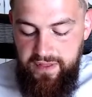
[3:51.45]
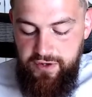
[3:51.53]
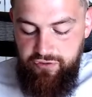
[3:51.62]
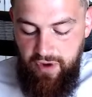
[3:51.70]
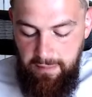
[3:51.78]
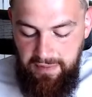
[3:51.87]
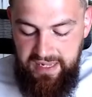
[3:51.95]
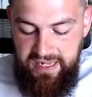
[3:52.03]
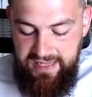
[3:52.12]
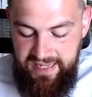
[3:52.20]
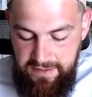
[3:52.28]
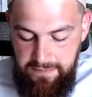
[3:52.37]
trembling
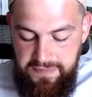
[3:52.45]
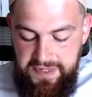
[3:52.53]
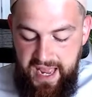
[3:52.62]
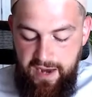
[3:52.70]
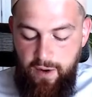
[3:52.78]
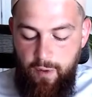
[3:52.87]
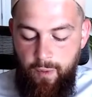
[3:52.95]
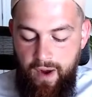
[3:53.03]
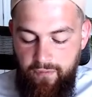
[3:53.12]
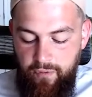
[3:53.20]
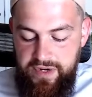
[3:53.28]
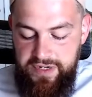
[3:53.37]
limbs and a
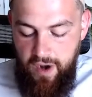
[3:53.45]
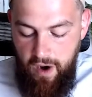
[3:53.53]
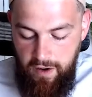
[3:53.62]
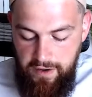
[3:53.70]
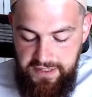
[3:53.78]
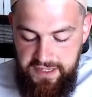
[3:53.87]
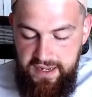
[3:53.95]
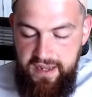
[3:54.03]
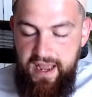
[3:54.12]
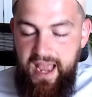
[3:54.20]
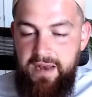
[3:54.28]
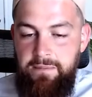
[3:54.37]
reverent heart,
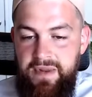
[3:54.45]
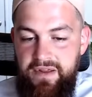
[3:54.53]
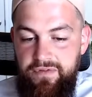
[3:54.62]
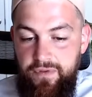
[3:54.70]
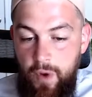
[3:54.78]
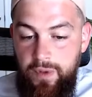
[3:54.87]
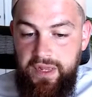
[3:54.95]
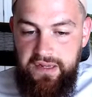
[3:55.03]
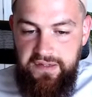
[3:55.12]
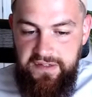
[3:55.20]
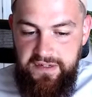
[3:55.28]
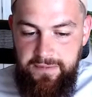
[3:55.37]
and be
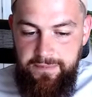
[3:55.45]
focused